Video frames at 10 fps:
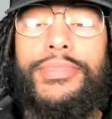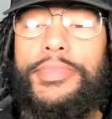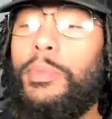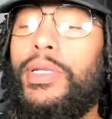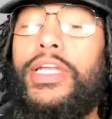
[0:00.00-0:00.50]

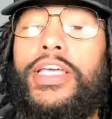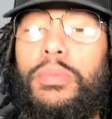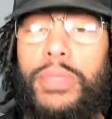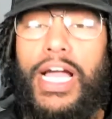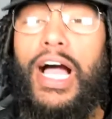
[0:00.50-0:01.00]
believe
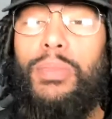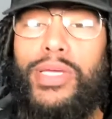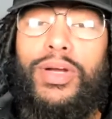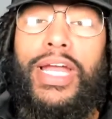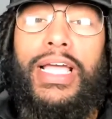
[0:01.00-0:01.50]
me, I'll be
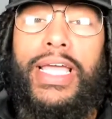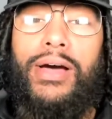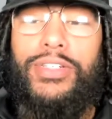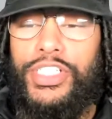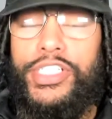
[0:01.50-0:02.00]
on that
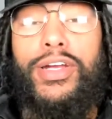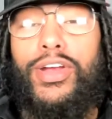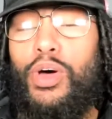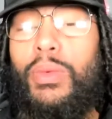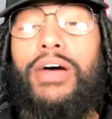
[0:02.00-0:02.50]
couch
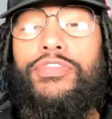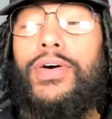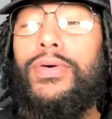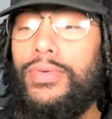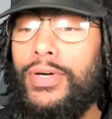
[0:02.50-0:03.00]
chilling on my
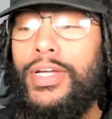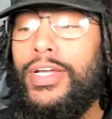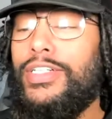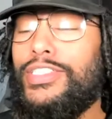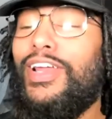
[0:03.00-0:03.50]
phone
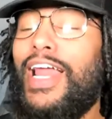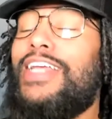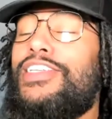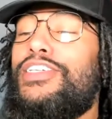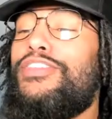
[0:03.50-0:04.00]
until I
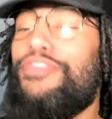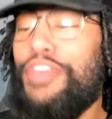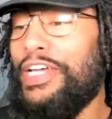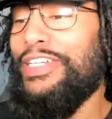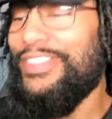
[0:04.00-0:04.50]
see fit.